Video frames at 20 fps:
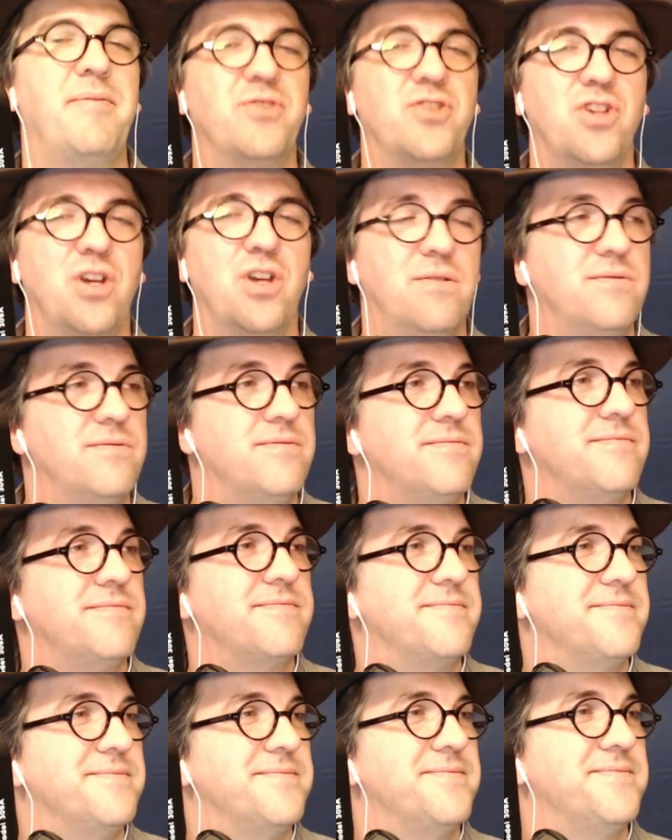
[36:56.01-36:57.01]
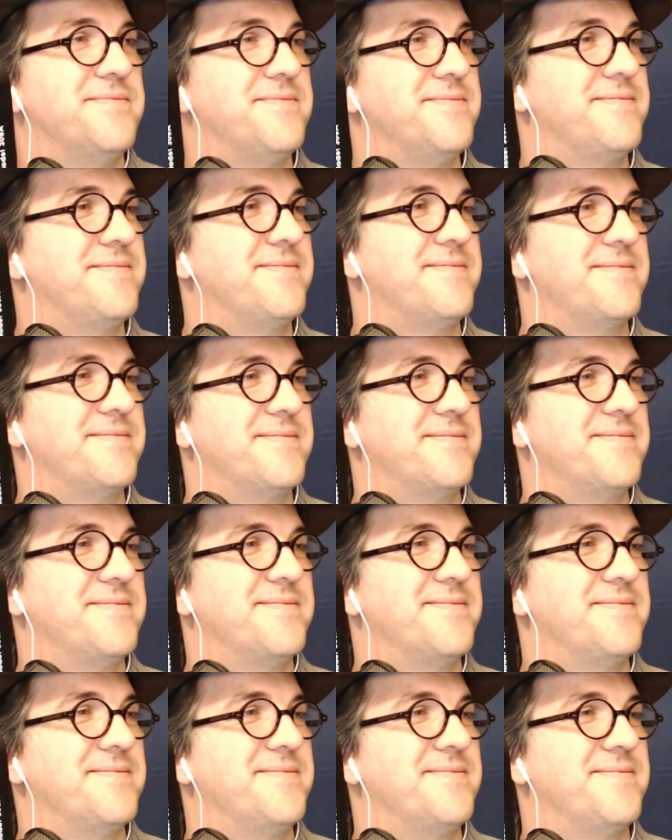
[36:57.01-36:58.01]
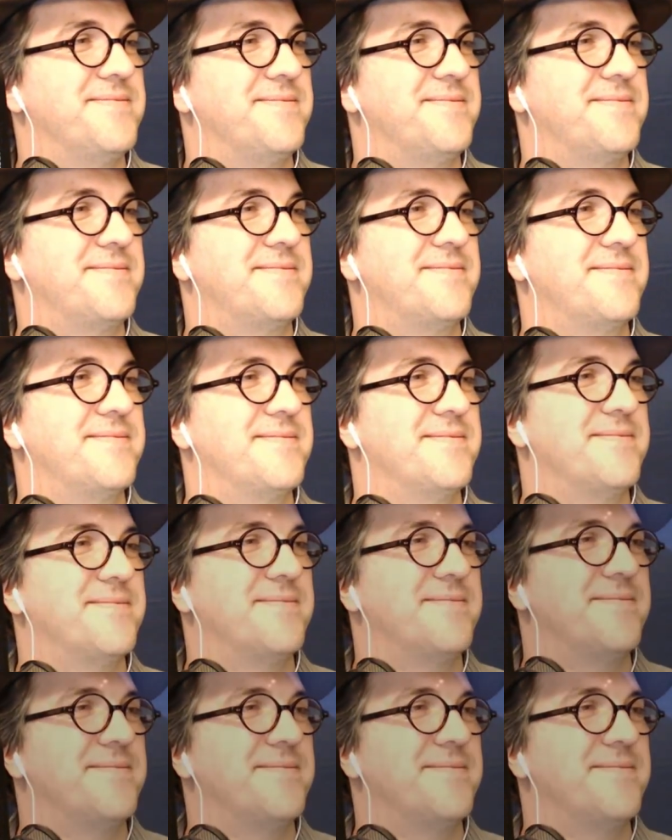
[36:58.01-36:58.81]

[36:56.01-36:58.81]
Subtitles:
[no speech]